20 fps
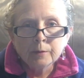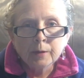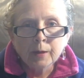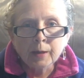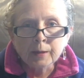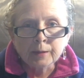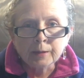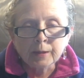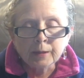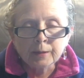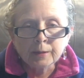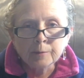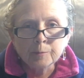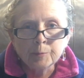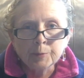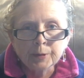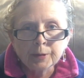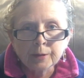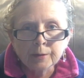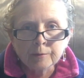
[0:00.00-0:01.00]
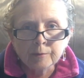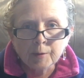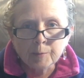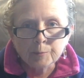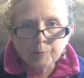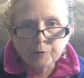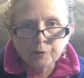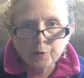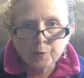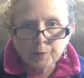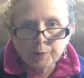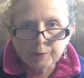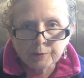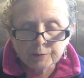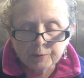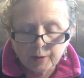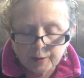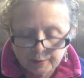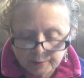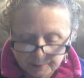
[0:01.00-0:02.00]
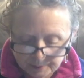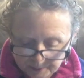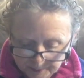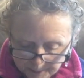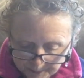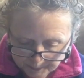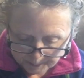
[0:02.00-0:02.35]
I giggle because I'm so excited.